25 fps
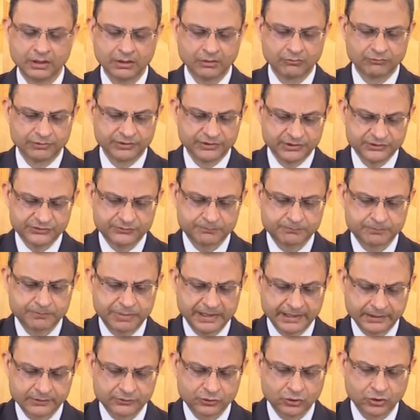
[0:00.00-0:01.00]
With this
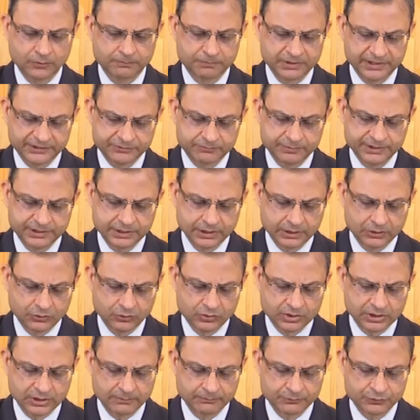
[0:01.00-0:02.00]
backdrop, let me now
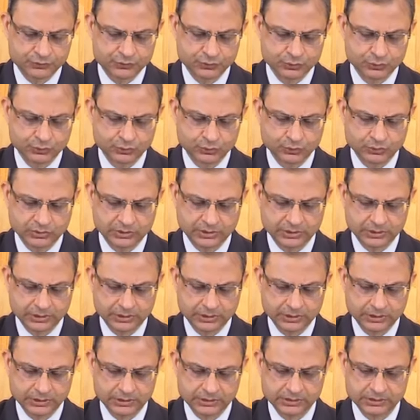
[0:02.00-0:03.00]
come to
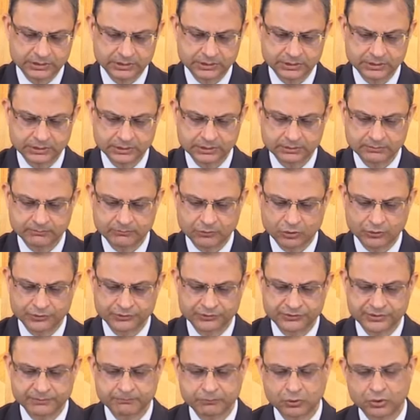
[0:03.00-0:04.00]
the
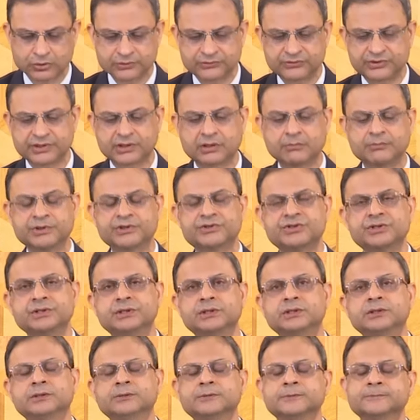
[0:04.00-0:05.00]
Monetary Policy
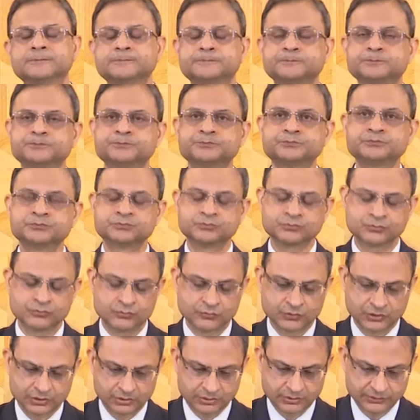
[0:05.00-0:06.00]
Committee
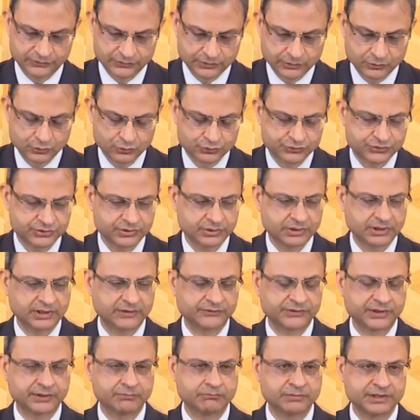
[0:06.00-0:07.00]
resolution. As
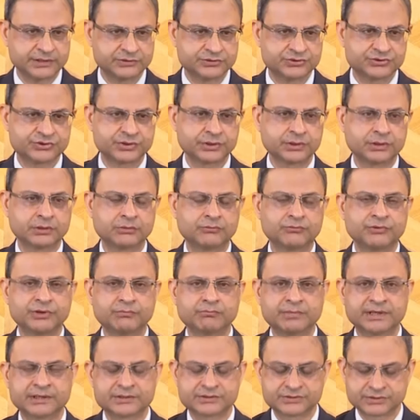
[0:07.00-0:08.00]
I mentioned, we
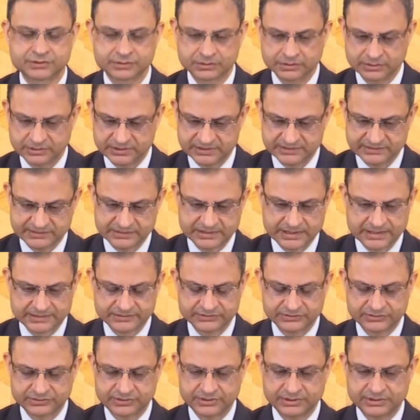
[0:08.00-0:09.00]
met these
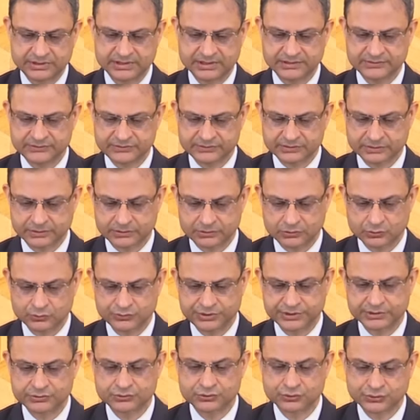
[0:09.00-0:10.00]
last 3 days,
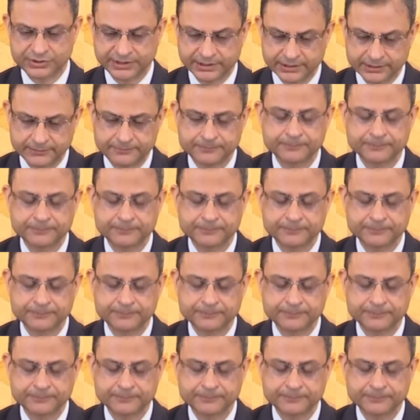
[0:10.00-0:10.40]
concluding today.